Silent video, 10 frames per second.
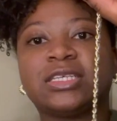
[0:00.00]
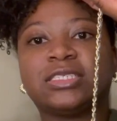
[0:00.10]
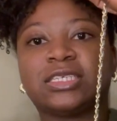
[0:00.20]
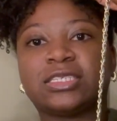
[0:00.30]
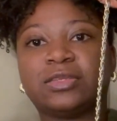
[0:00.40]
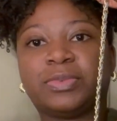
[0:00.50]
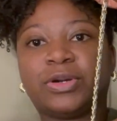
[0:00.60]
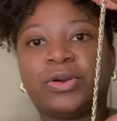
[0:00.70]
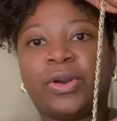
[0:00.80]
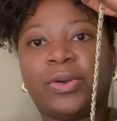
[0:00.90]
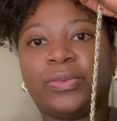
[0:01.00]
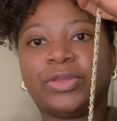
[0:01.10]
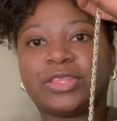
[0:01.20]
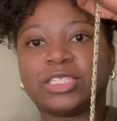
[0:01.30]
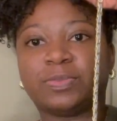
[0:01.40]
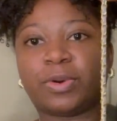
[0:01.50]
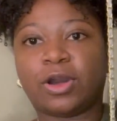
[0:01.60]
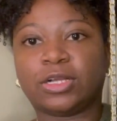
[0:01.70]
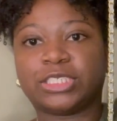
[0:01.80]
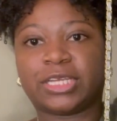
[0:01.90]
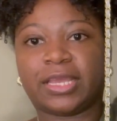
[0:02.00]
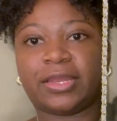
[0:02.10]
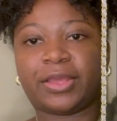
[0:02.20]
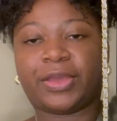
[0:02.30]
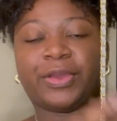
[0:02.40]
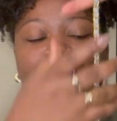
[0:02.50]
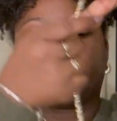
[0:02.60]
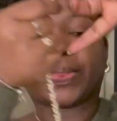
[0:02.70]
adjustable with this ball chain here.